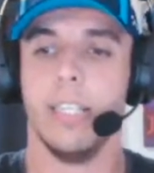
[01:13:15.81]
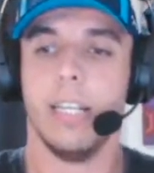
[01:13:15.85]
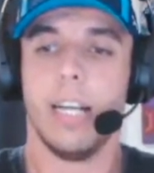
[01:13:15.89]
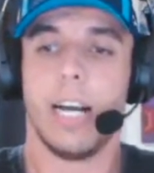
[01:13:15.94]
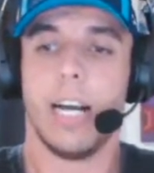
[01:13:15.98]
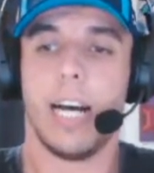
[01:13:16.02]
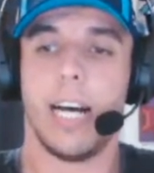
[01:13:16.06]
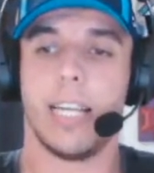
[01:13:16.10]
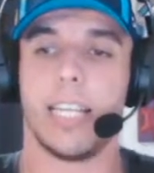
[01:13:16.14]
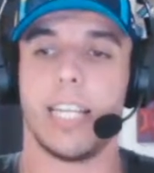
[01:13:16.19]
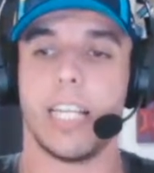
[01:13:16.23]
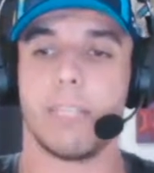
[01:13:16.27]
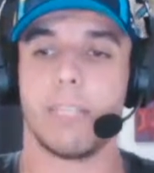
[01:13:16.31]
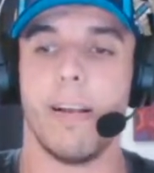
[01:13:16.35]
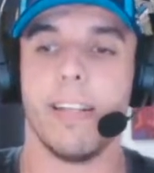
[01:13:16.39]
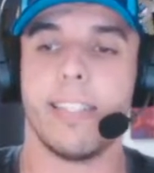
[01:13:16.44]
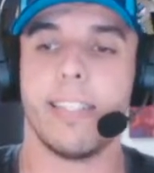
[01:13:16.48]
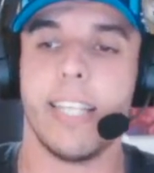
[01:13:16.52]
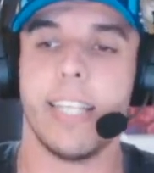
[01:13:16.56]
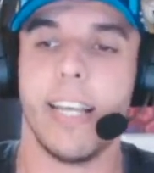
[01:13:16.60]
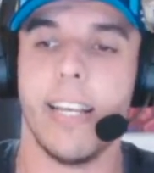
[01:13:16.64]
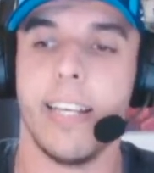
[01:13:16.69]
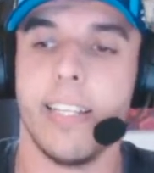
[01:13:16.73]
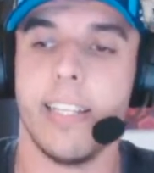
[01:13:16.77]
Desmate
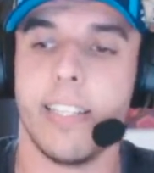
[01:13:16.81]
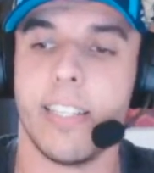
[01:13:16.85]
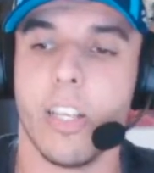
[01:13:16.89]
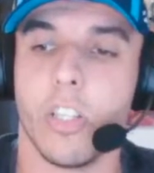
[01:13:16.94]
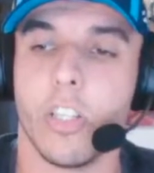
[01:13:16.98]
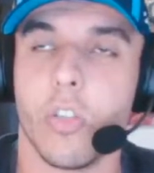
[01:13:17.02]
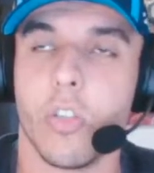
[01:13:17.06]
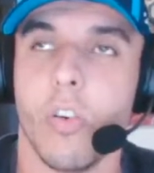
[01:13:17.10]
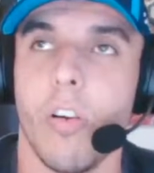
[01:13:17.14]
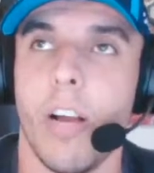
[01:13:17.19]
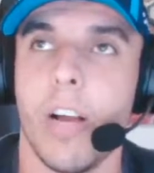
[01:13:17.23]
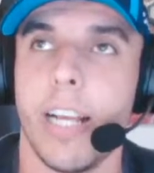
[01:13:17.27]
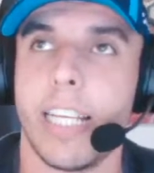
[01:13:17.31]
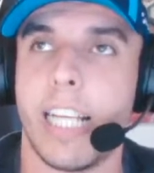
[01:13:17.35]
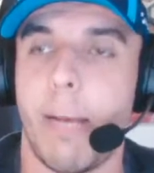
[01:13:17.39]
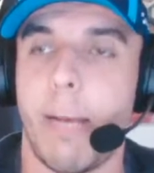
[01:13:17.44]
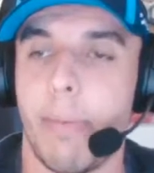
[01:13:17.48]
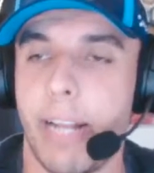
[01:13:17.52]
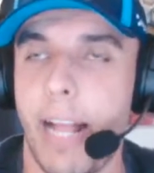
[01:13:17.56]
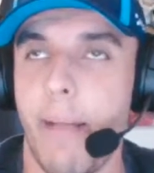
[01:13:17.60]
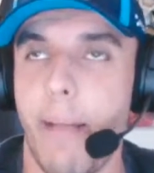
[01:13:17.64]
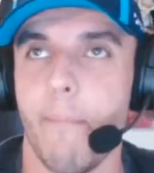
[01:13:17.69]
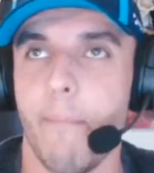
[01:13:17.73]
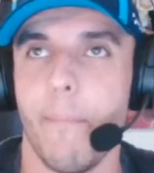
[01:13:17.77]
says, a try
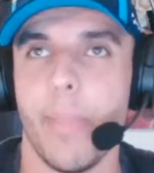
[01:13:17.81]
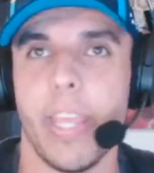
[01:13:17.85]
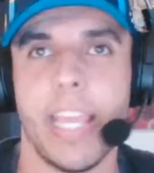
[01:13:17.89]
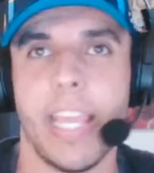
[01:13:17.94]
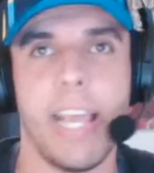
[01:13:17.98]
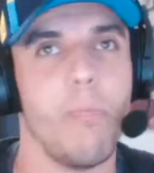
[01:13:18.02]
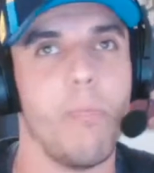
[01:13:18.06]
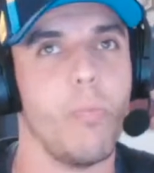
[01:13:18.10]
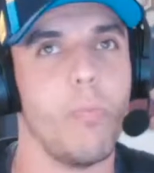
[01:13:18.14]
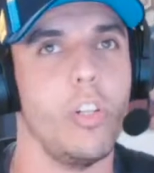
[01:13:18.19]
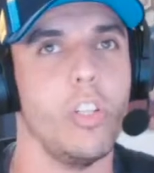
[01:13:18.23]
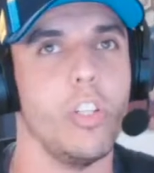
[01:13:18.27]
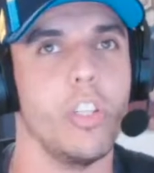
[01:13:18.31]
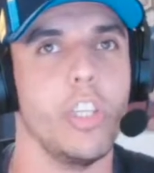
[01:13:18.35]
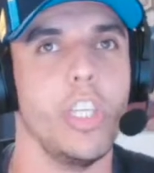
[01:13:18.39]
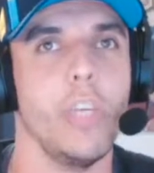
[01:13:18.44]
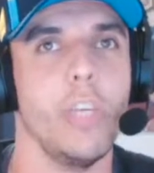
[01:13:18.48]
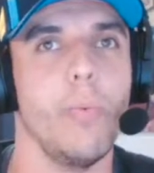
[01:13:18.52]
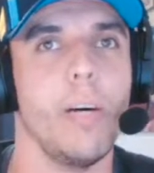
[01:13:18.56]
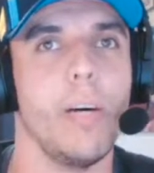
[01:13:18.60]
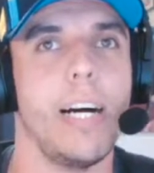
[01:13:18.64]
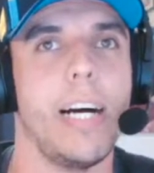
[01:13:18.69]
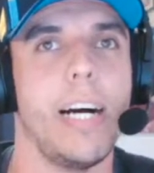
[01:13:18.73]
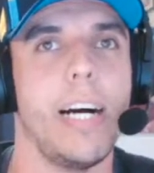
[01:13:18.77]
coming up. Yep, well,
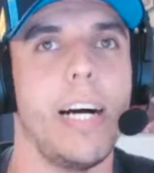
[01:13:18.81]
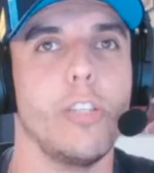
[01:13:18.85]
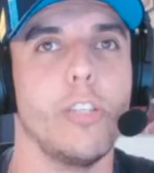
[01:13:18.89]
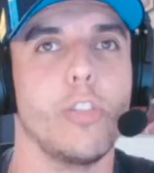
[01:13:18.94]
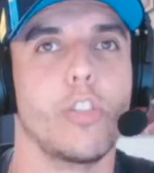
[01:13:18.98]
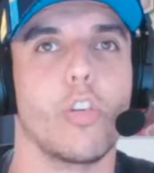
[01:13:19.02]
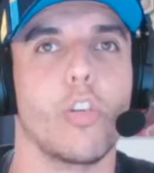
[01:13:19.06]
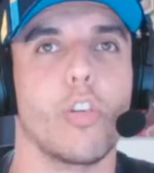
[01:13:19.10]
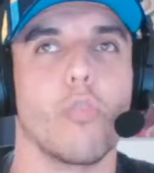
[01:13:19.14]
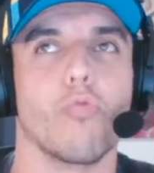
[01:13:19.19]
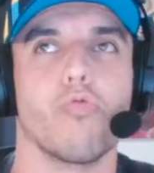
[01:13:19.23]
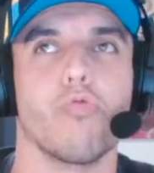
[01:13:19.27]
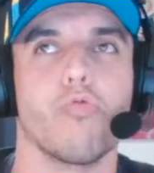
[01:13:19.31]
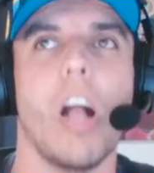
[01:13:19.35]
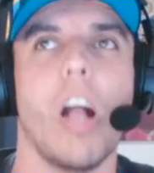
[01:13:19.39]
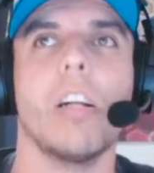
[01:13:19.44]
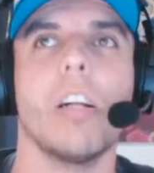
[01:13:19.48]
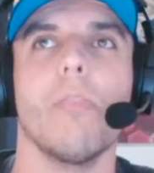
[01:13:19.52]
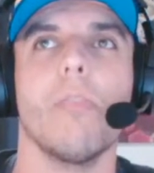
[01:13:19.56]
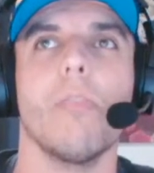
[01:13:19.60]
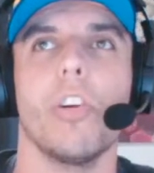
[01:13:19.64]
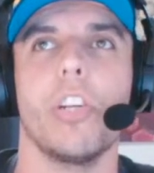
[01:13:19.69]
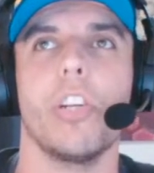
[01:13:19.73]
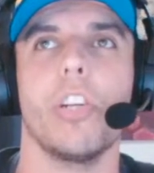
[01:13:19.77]
you are
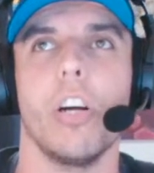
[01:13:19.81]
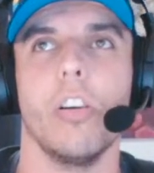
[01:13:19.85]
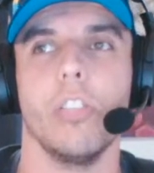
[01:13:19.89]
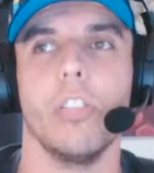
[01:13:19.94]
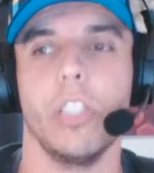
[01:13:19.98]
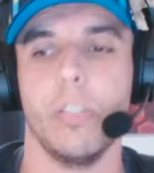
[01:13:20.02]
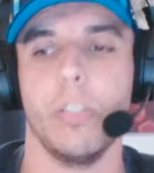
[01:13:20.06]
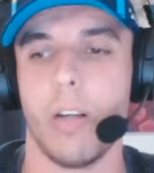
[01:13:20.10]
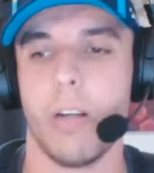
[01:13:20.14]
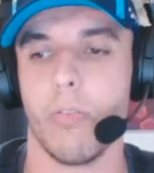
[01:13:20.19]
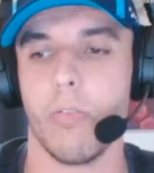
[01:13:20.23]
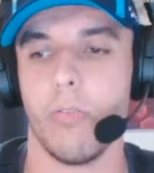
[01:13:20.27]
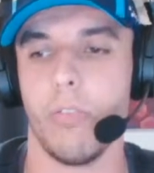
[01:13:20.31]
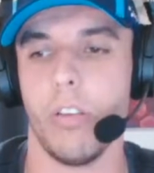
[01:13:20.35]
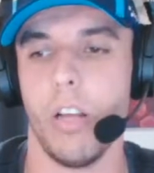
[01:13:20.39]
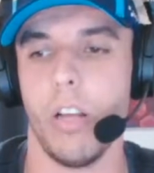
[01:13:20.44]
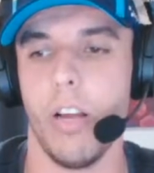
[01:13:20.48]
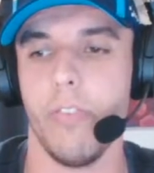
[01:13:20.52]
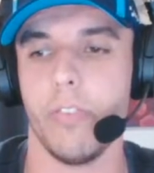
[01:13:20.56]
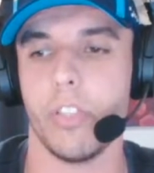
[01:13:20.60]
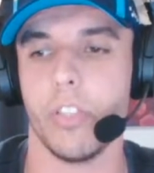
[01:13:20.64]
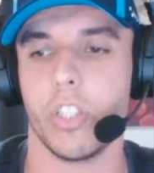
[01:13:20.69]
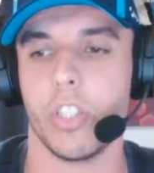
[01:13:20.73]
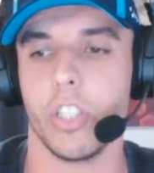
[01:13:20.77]
drunkarino. You are all
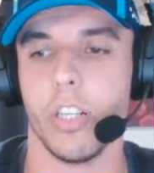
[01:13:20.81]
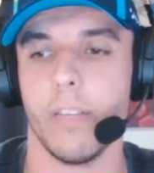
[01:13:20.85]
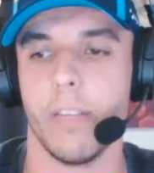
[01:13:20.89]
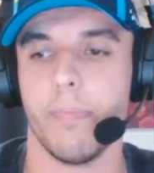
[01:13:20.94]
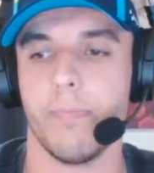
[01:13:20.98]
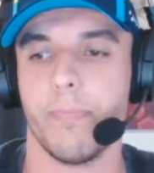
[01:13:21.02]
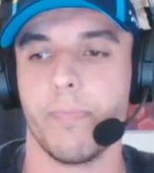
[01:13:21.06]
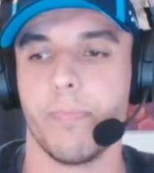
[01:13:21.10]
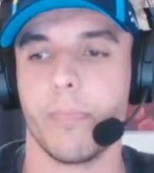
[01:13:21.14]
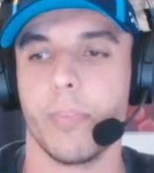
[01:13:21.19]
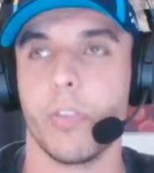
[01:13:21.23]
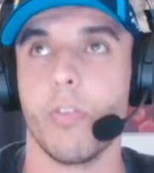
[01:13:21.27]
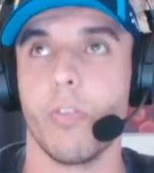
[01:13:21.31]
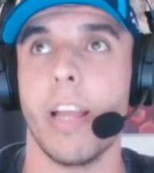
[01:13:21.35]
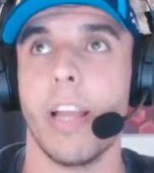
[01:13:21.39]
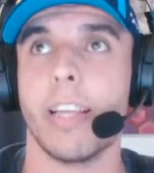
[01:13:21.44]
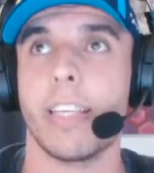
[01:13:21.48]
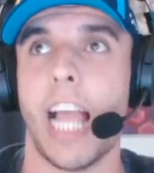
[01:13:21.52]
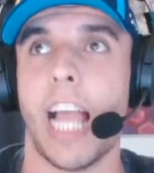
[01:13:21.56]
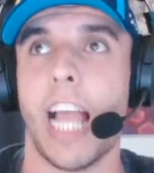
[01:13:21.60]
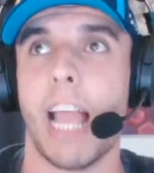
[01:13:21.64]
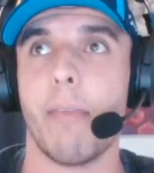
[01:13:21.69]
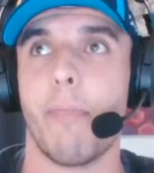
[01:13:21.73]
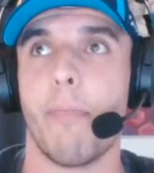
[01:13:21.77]
over the shop. Great
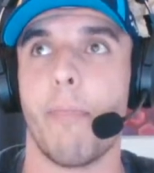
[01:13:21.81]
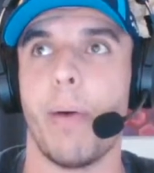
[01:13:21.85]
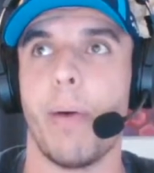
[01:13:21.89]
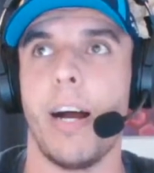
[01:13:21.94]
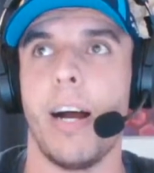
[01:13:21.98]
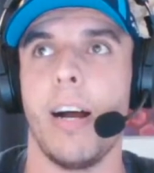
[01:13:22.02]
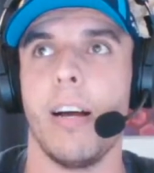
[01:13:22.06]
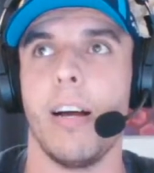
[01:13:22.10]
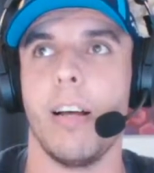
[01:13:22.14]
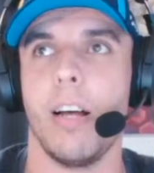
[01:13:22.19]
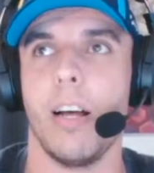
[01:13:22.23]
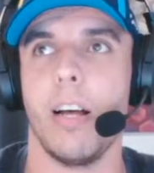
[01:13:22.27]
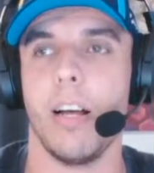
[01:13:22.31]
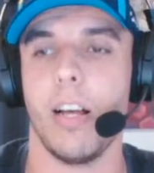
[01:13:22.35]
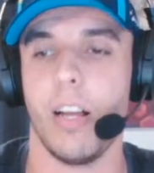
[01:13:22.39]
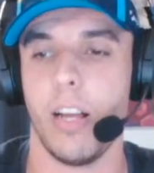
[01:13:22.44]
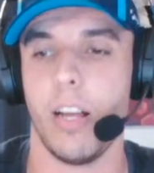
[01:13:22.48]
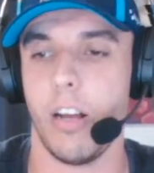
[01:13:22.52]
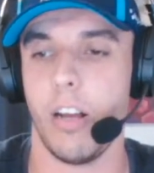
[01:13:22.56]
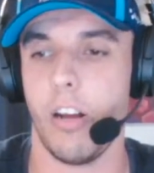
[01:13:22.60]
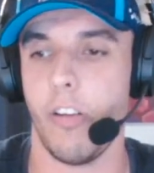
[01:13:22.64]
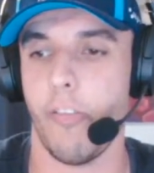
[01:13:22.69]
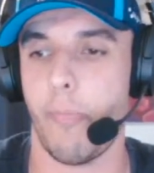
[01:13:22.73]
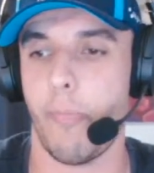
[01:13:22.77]
game of
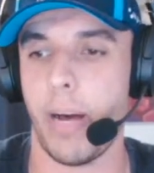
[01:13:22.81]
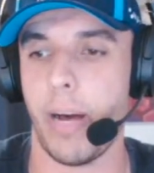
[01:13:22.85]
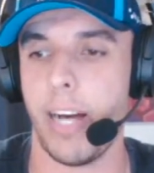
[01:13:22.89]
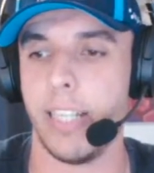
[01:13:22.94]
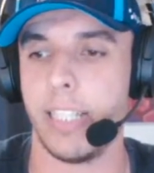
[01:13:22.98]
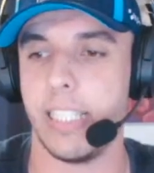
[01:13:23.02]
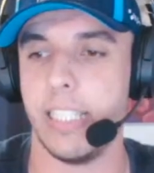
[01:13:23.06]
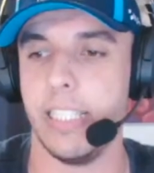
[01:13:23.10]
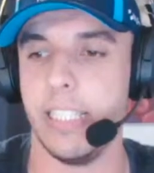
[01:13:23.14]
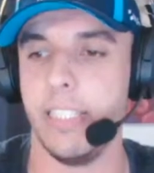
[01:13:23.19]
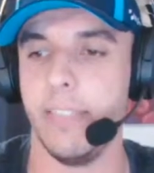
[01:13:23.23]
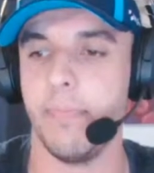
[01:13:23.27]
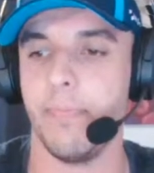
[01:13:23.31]
Bati.